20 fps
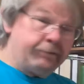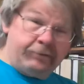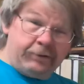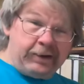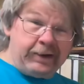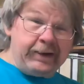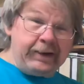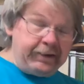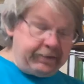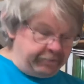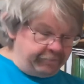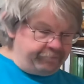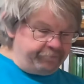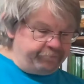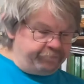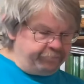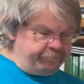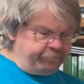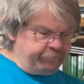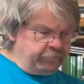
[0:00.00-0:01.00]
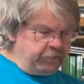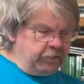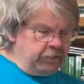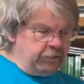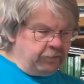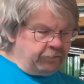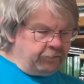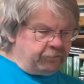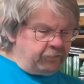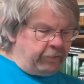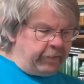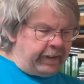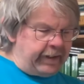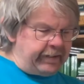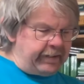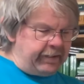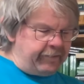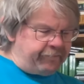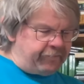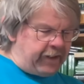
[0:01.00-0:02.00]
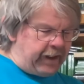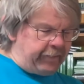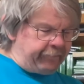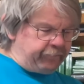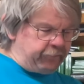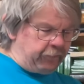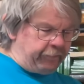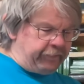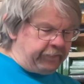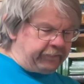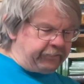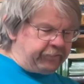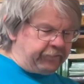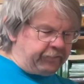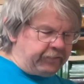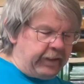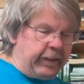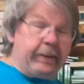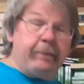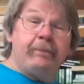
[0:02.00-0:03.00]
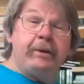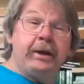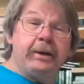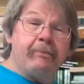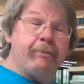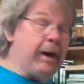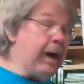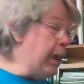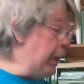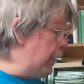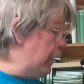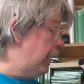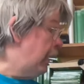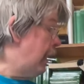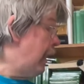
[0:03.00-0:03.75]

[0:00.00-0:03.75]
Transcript: right? So knight d5. So this is going to be a battle.